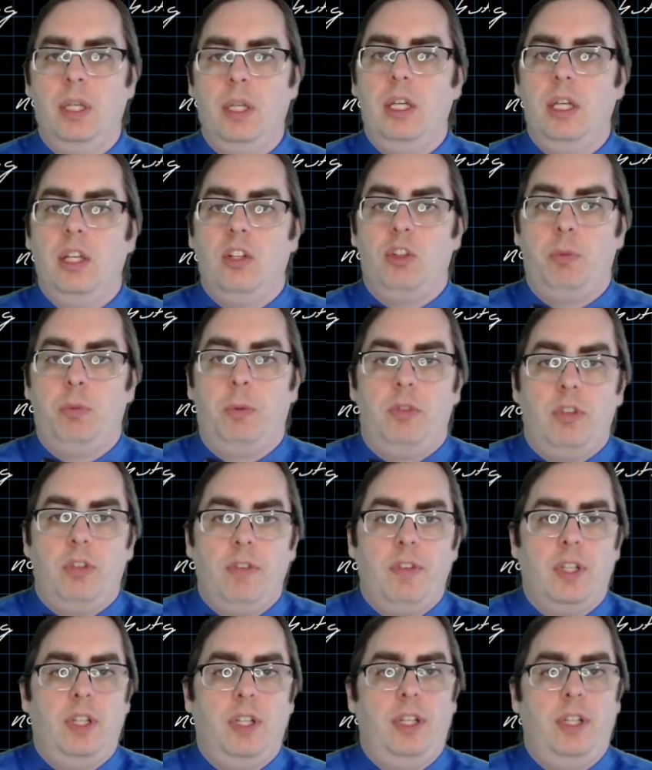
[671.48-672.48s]

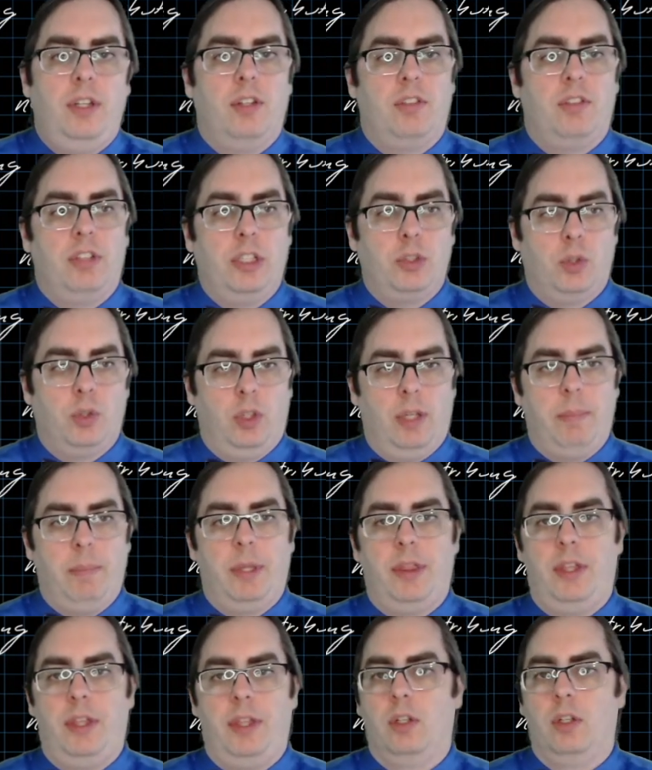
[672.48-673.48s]
Specifically, the central
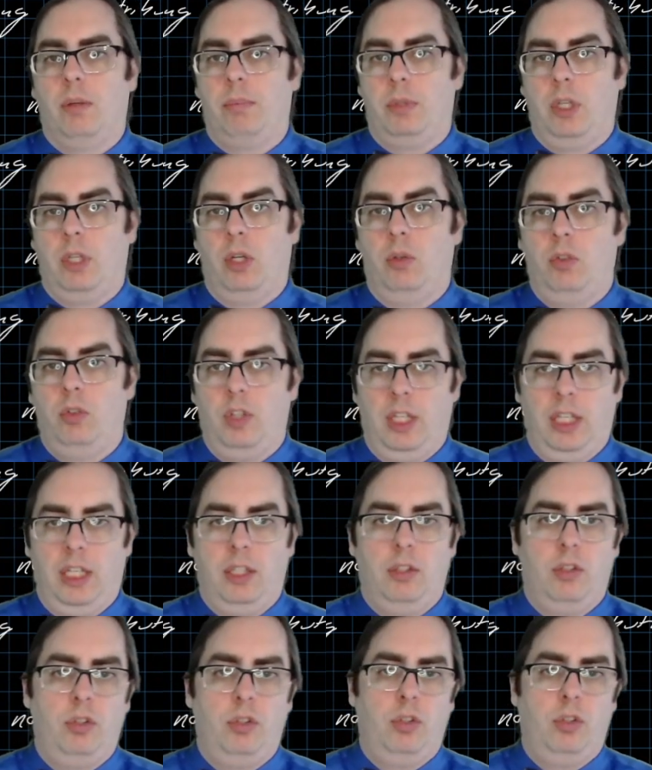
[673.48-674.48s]
limit theorem goes
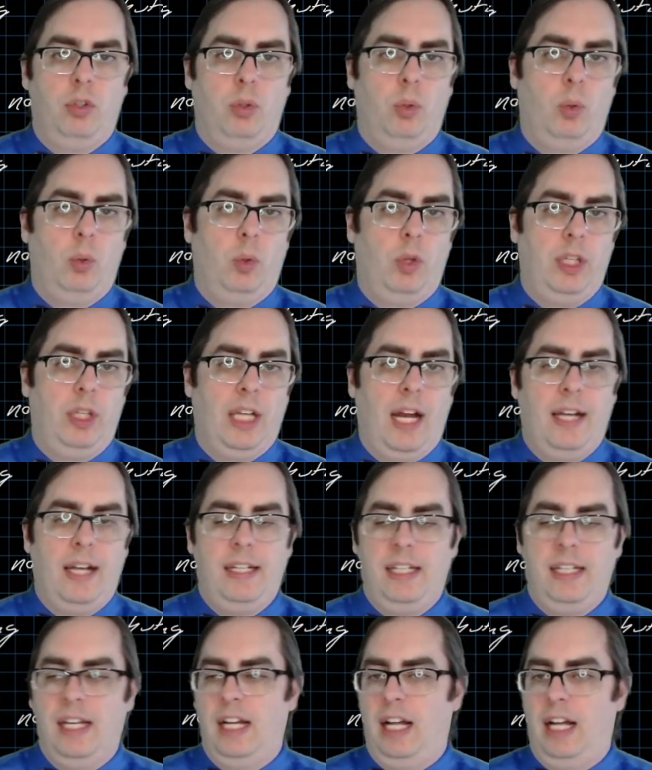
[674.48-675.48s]
into the
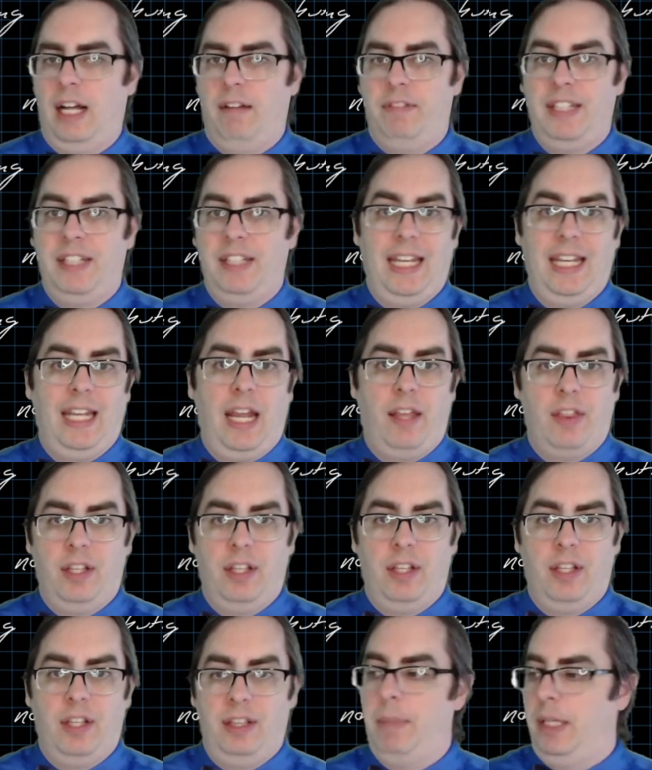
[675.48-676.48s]
idea of taking the
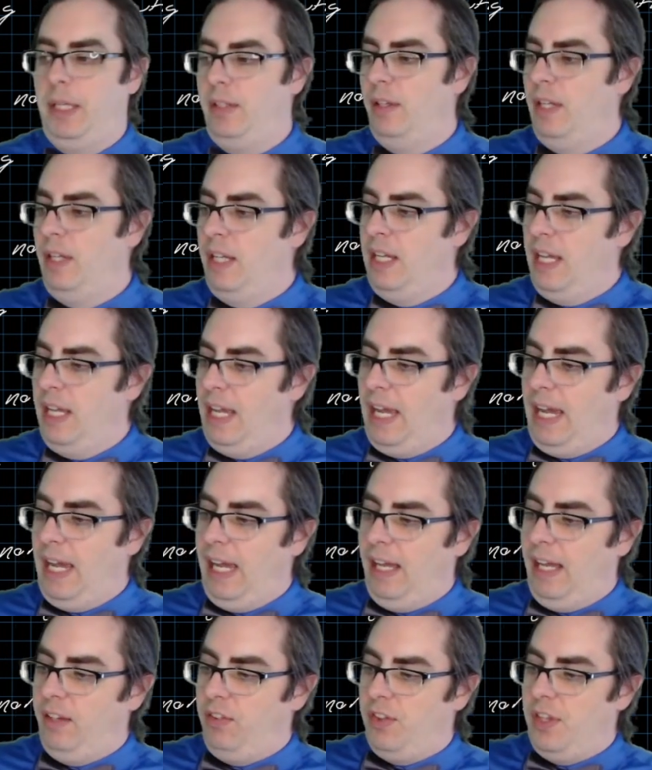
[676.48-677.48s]
limit
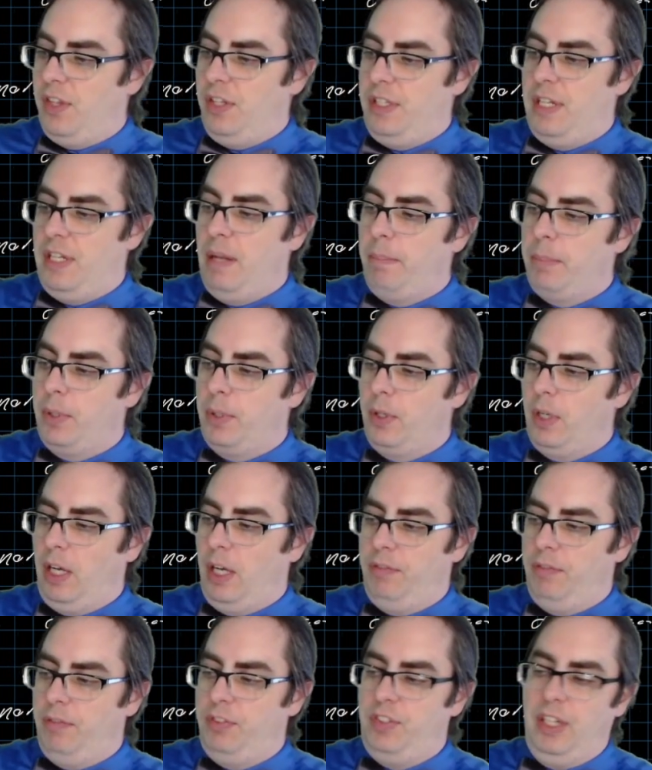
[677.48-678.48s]
as the number
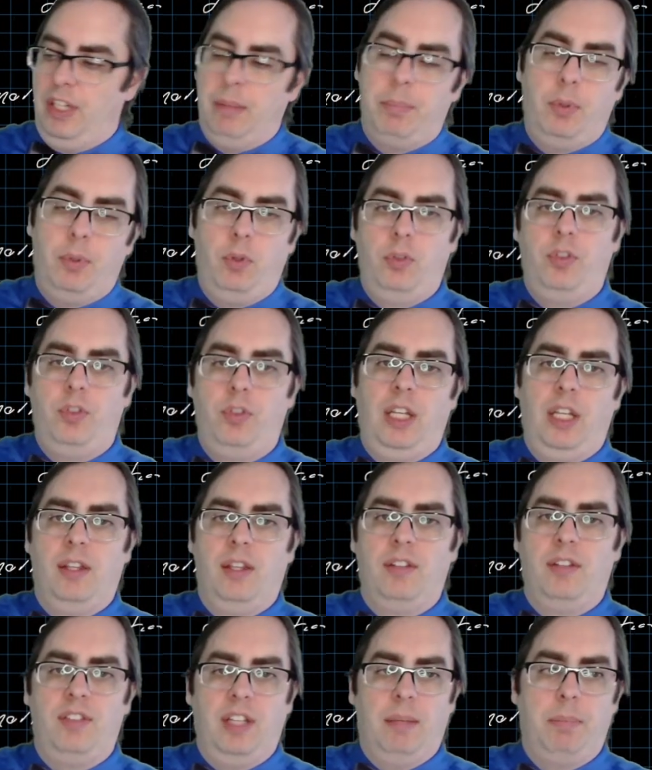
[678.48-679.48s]
of samples in the
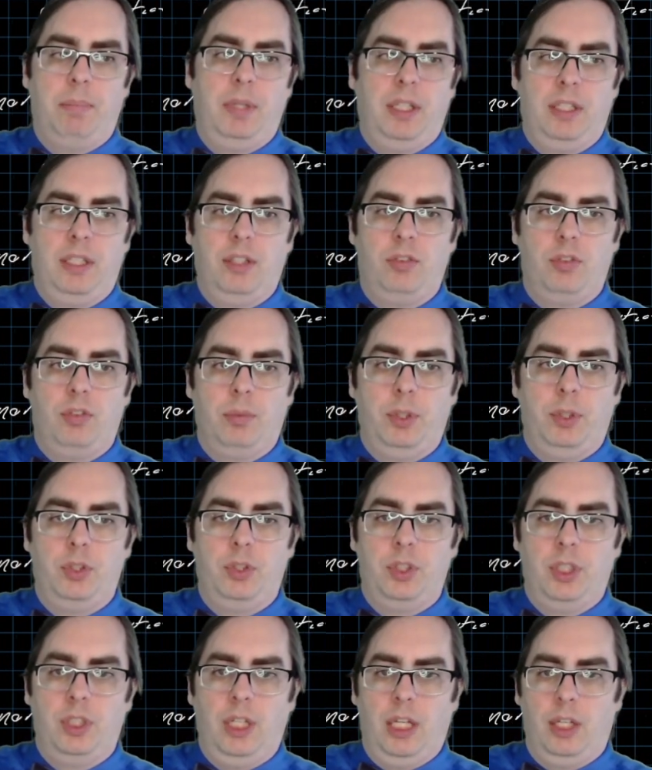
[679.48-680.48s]
sampling
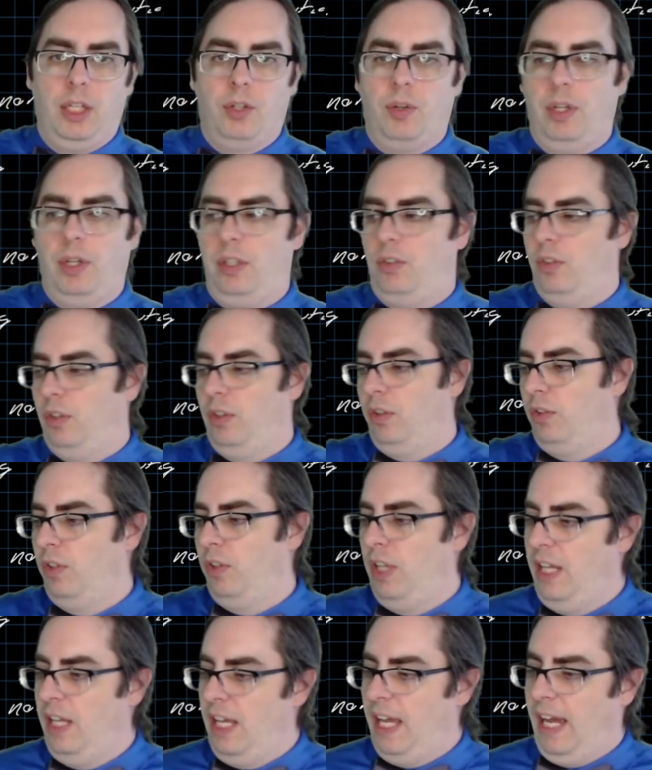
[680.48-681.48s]
distribution increases,
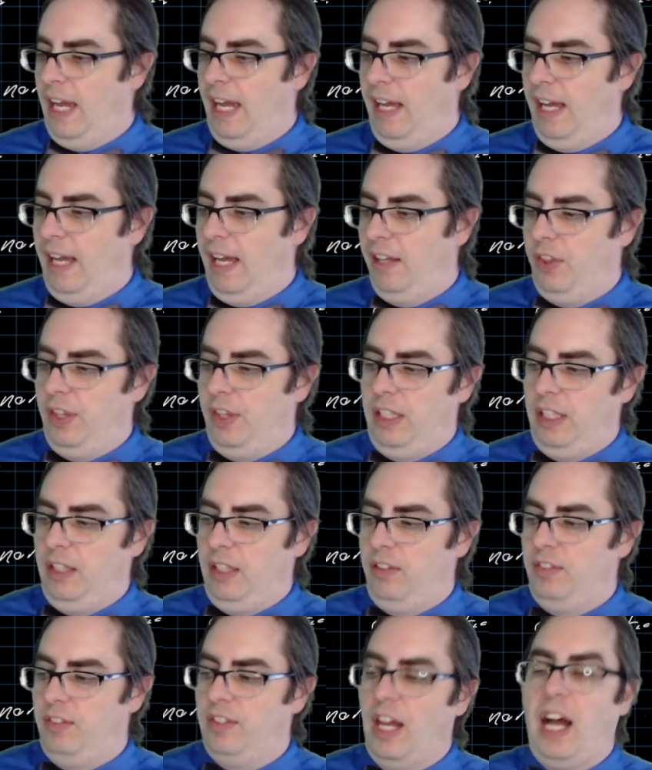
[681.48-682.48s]
as the
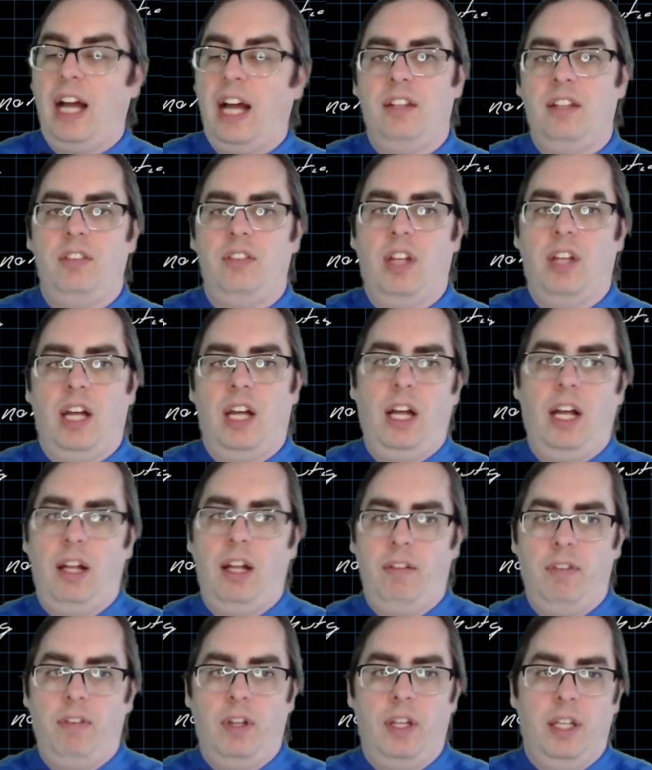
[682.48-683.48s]
size
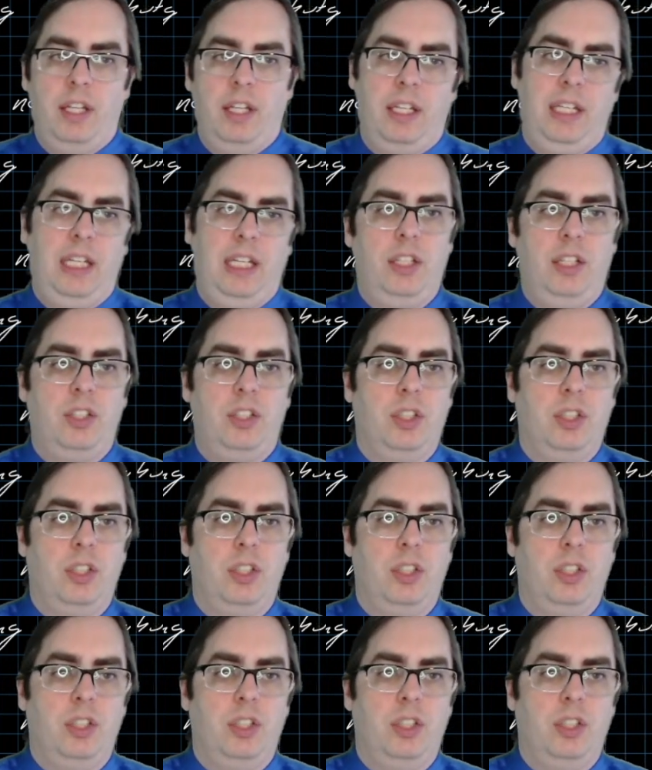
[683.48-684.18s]
of each